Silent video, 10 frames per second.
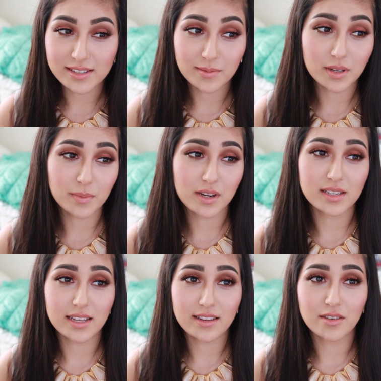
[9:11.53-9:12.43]
Some
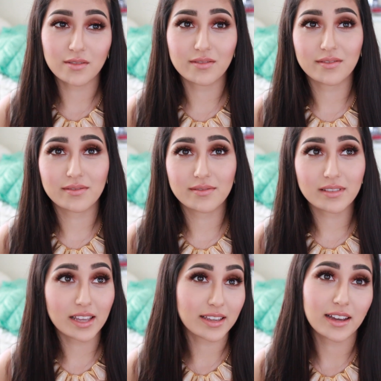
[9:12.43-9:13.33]
companies take you
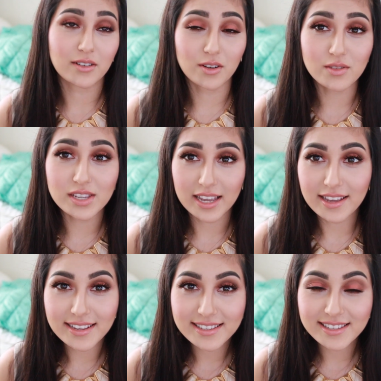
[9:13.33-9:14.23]
like, I don't know,
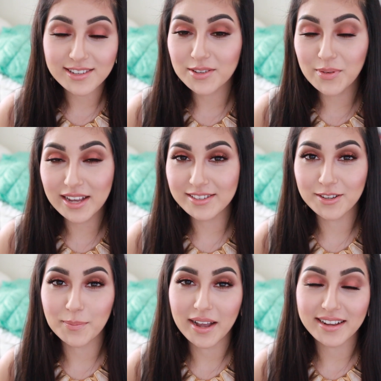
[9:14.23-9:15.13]
days to
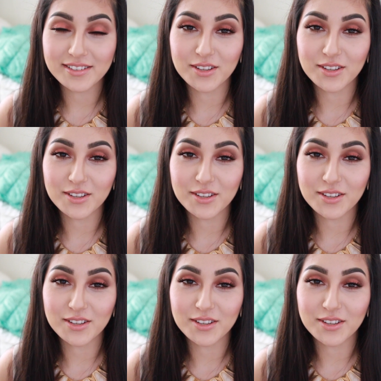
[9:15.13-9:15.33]
answer back.